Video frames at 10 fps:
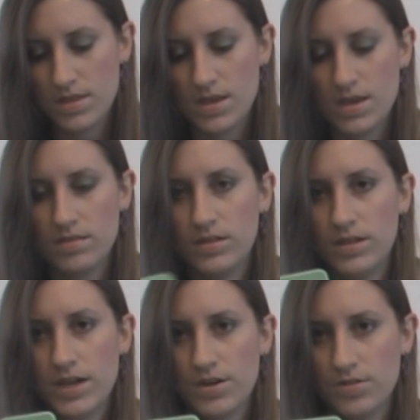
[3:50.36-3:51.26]
The
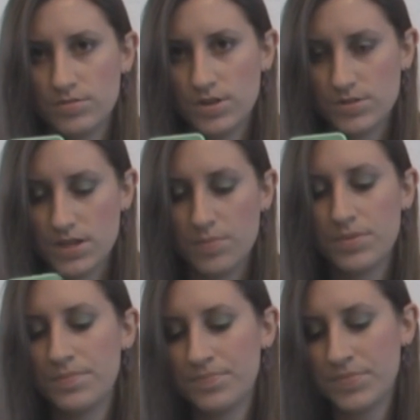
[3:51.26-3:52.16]
little arrow goes
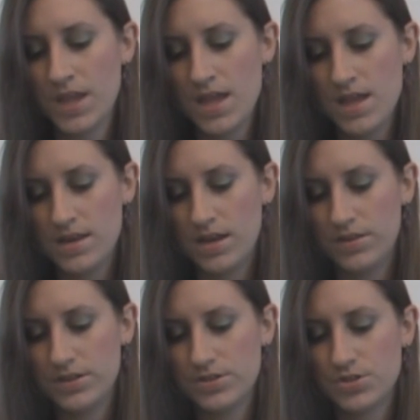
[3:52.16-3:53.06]
up.
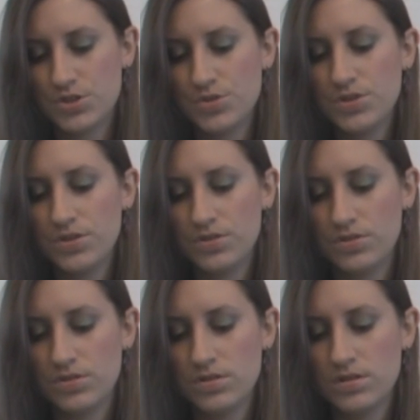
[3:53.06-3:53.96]
Now there's 2
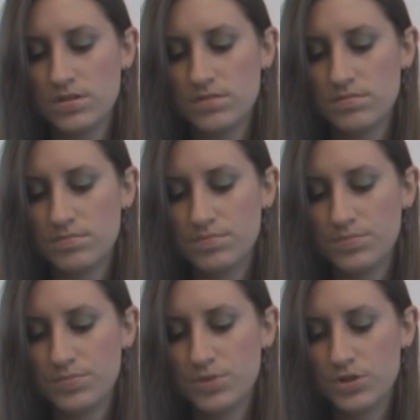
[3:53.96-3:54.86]
little
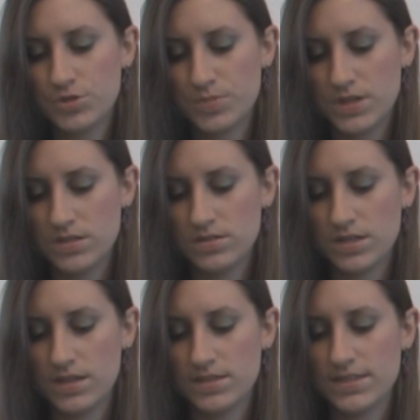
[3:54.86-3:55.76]
push
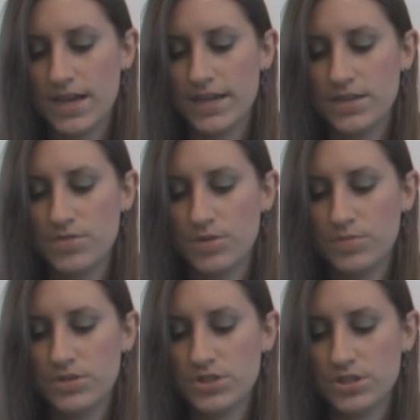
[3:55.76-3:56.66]
pins on the side. You
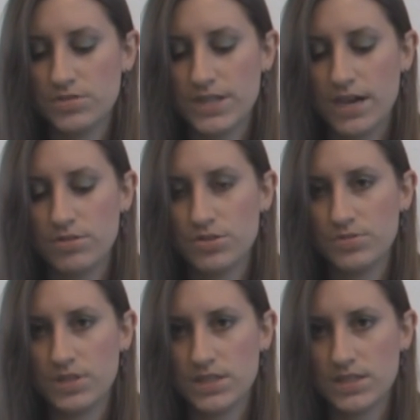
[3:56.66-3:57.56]
want to push those out
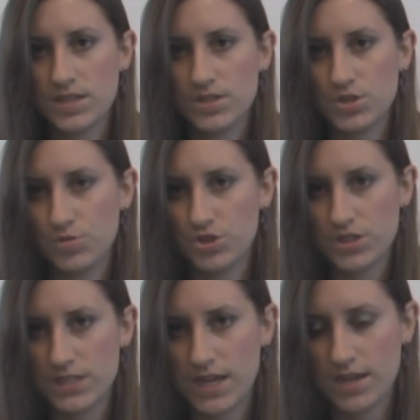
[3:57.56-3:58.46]
to release it. Don't
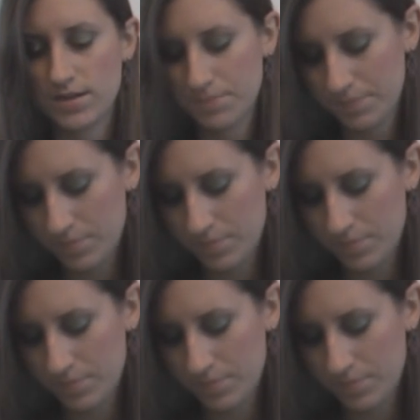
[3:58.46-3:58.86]
just yank.